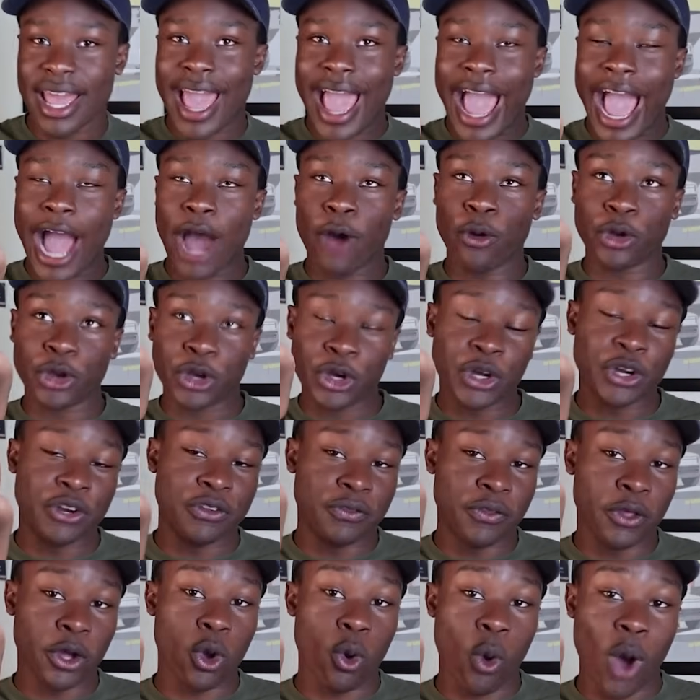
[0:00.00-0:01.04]
how
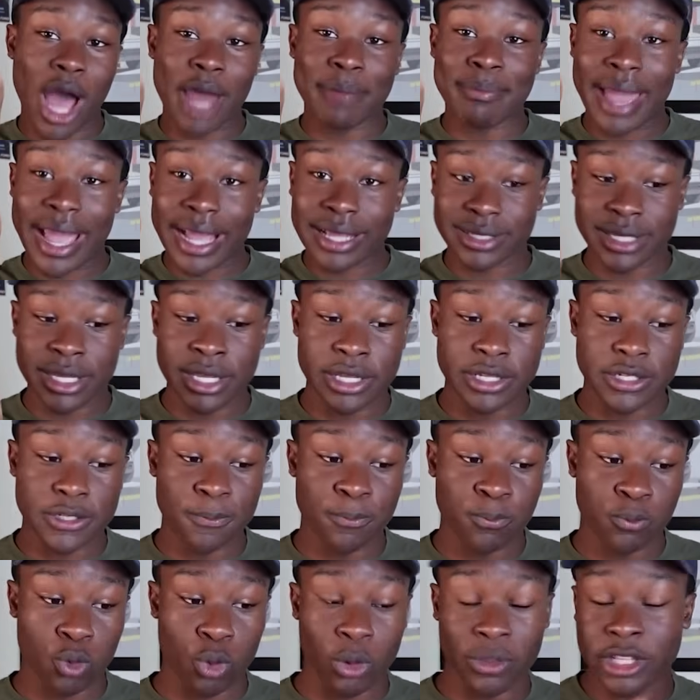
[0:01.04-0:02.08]
good the Quad Max is
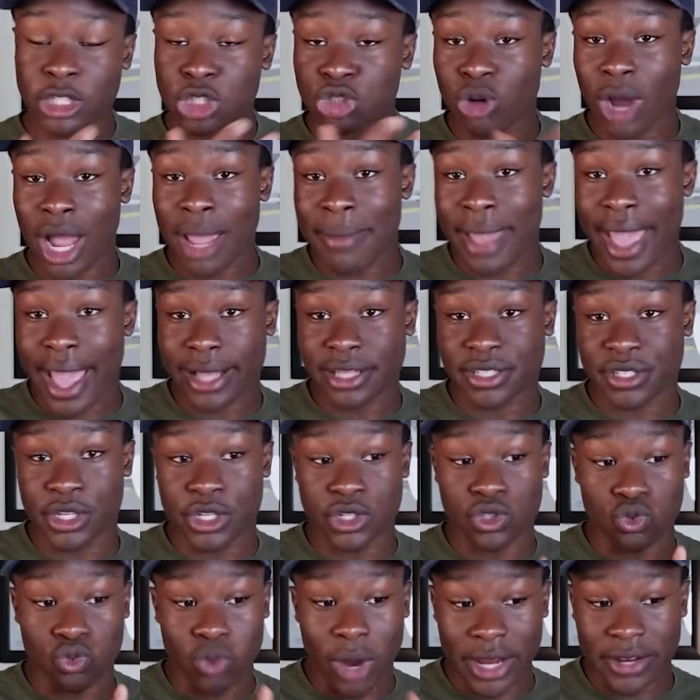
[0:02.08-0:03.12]
when the Tri-Max
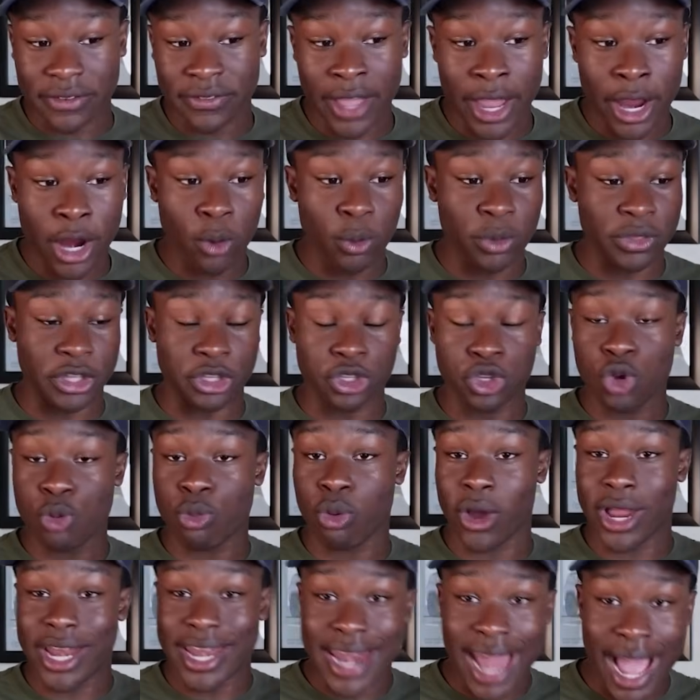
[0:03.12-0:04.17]
is right there with a
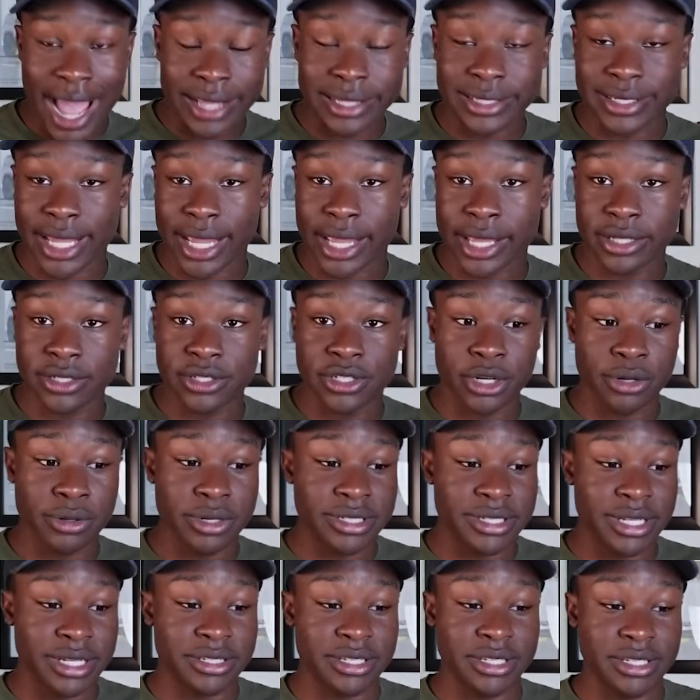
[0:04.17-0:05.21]
2.9 second 0 to
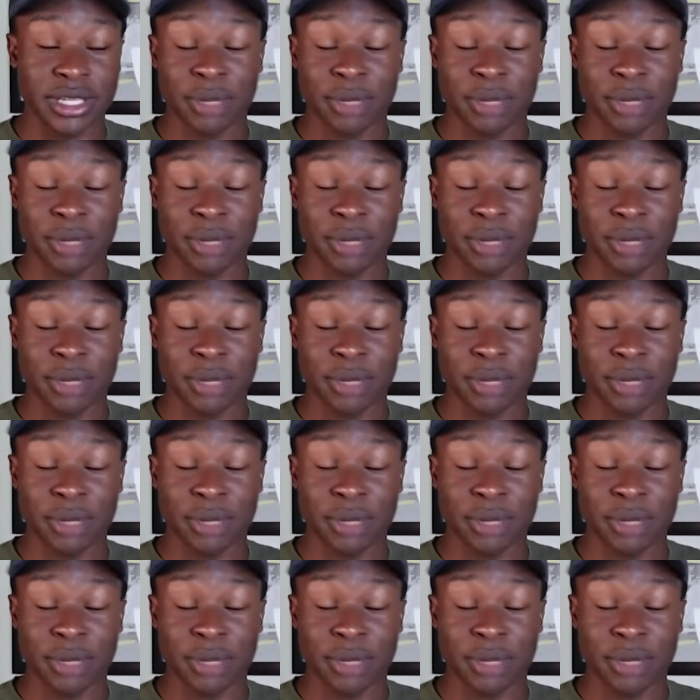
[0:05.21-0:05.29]
60.